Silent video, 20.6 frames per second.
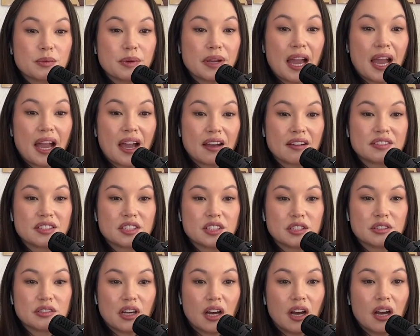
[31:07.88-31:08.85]
we have
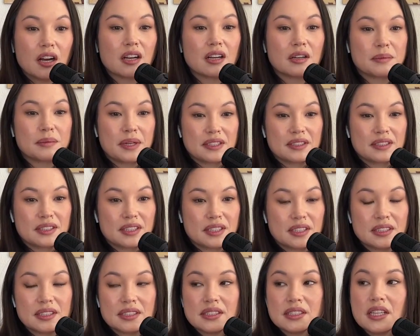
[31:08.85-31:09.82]
to talk about
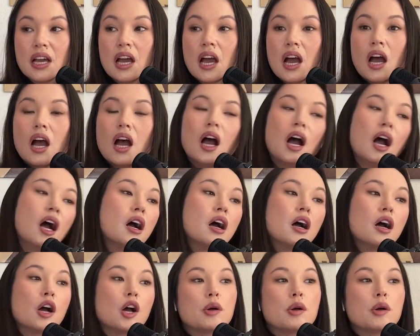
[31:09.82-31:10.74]
this. I will. Um,